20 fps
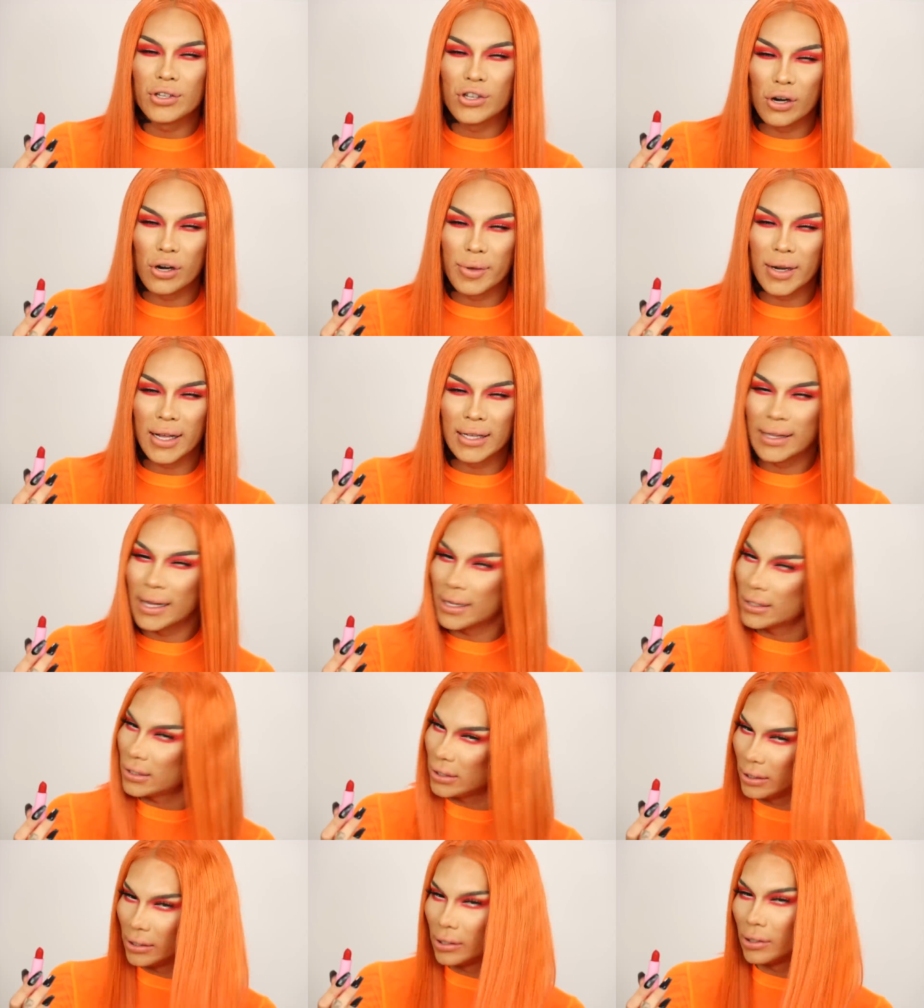You know what I mean? Like,
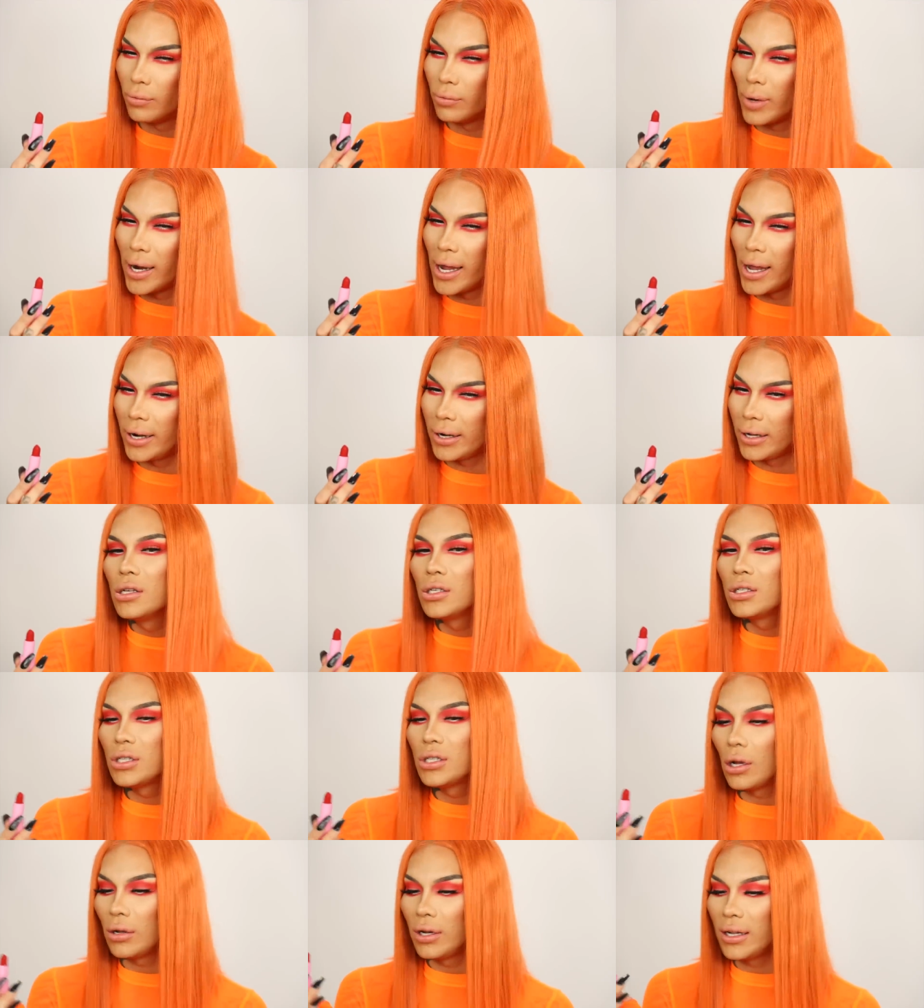that's a good red.
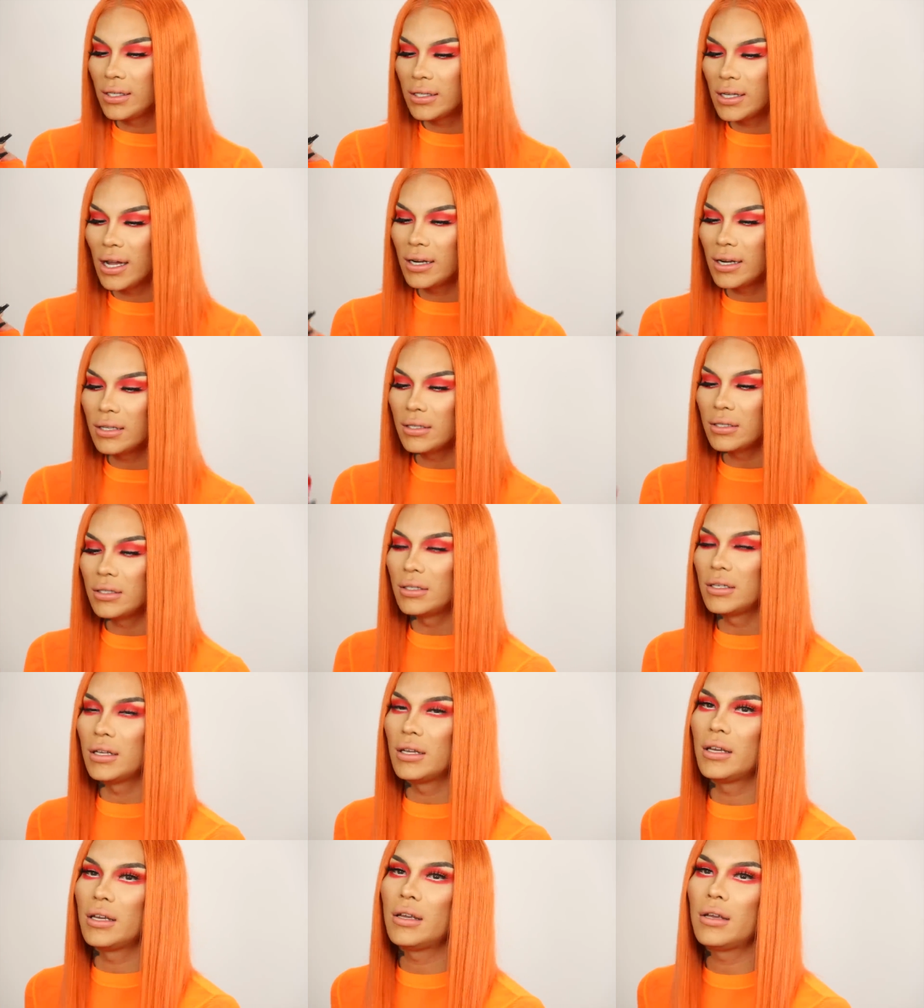So let's kind of
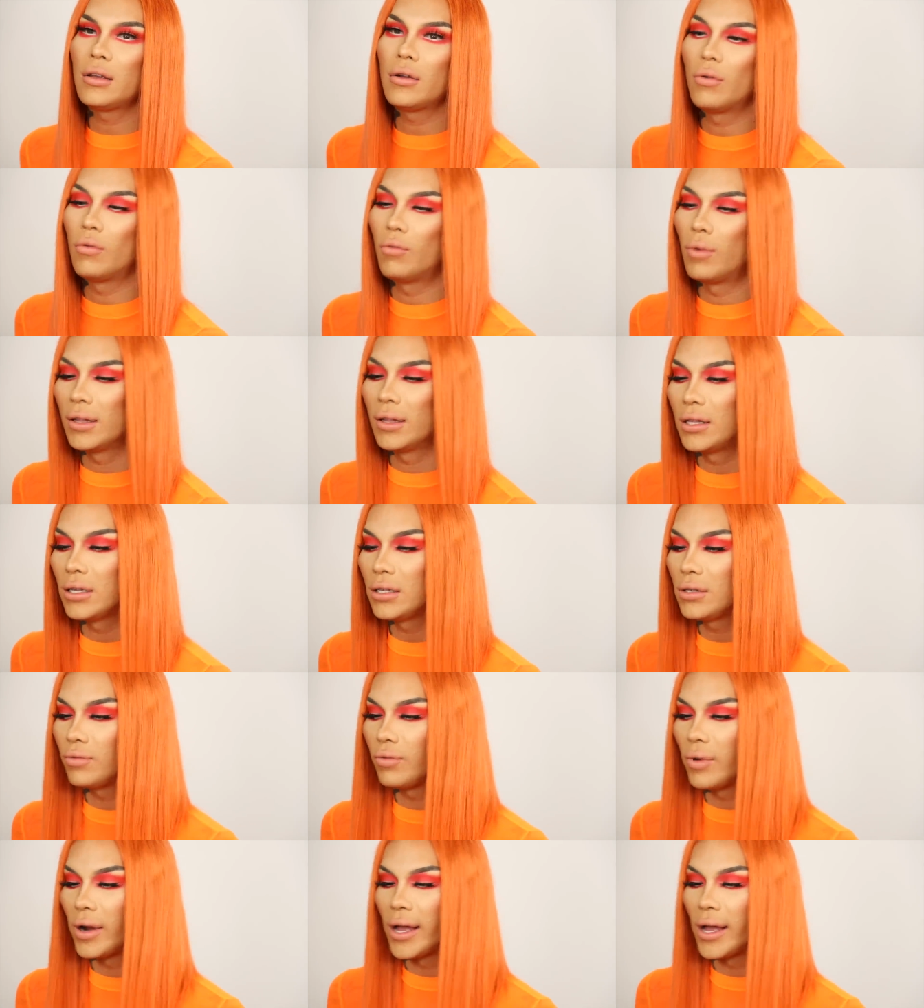see what this
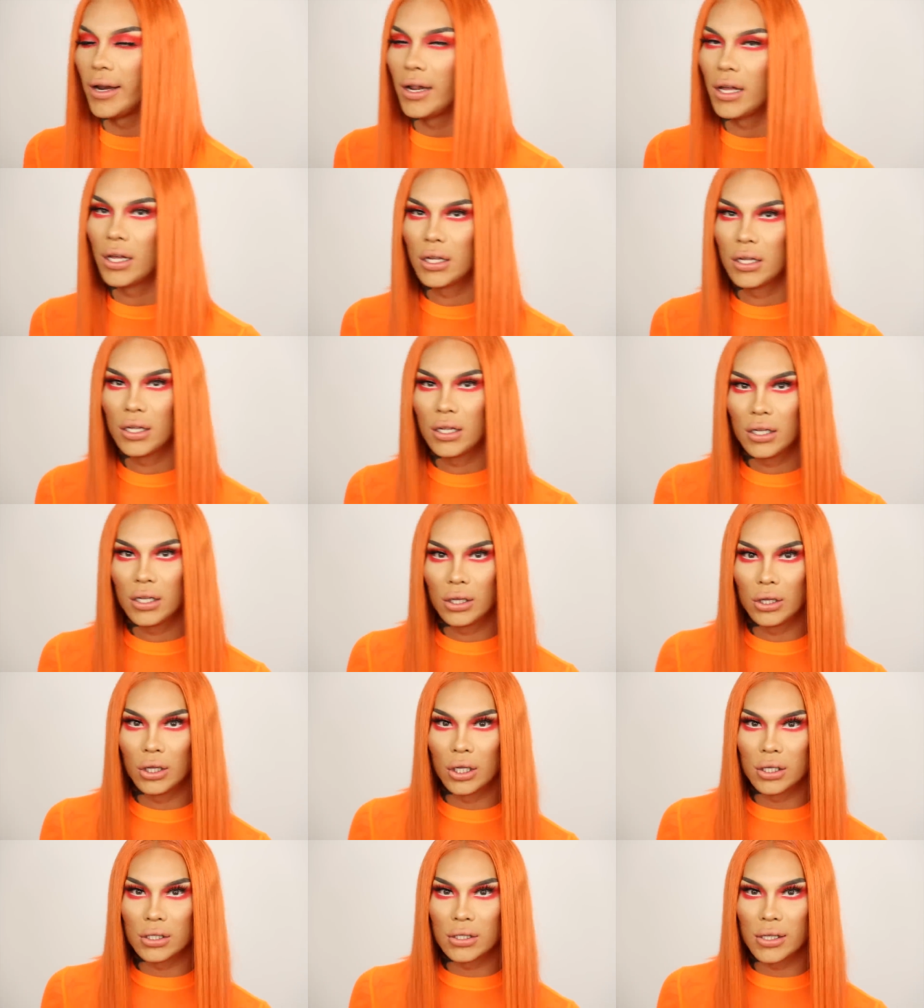red
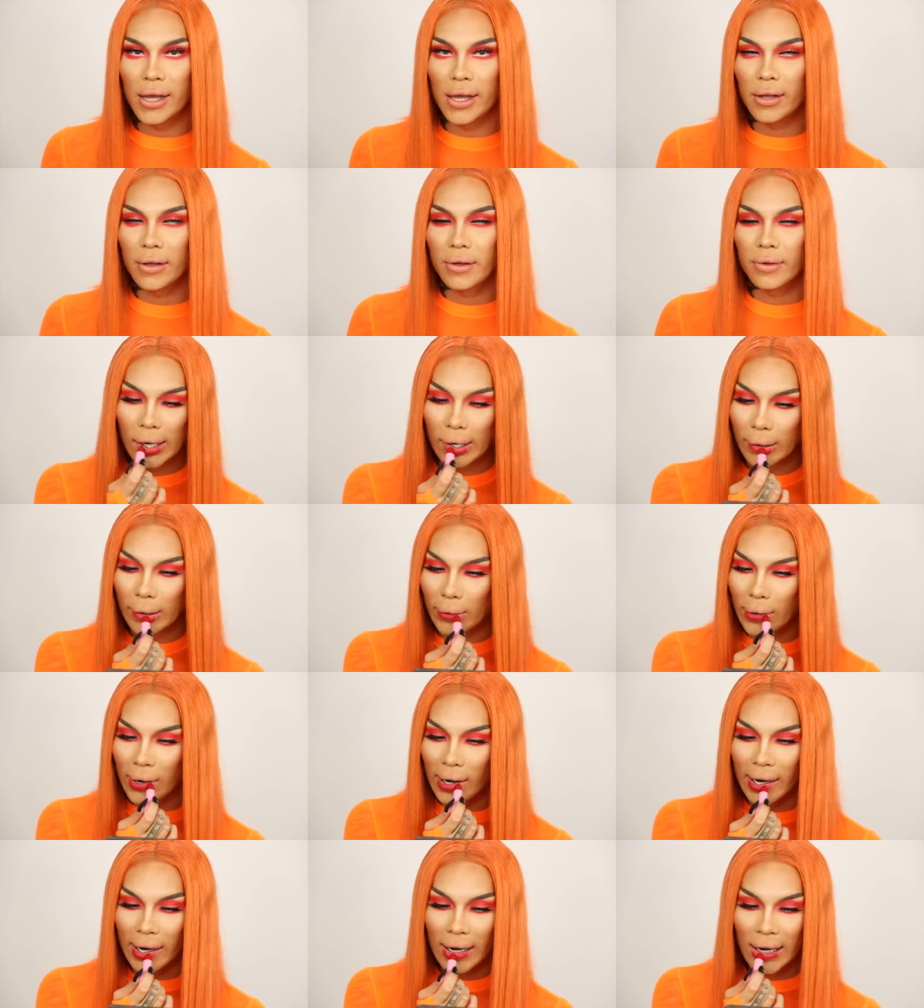looks like. Oh,
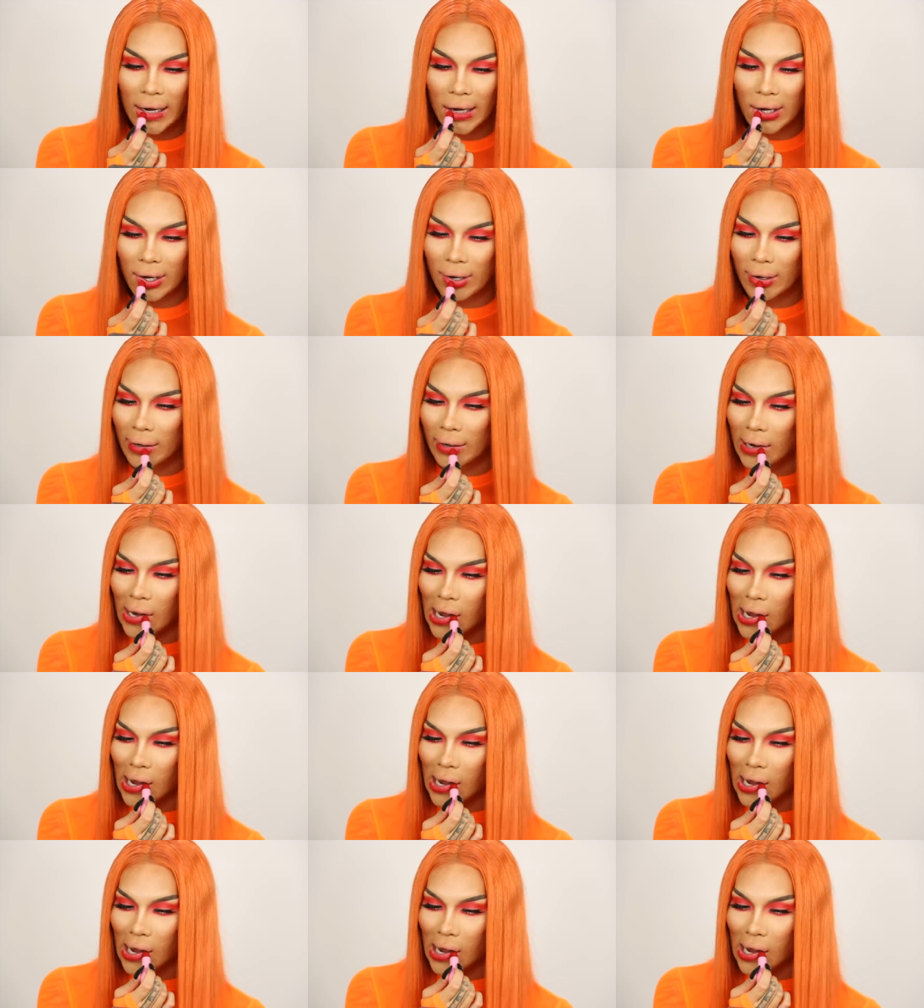wow.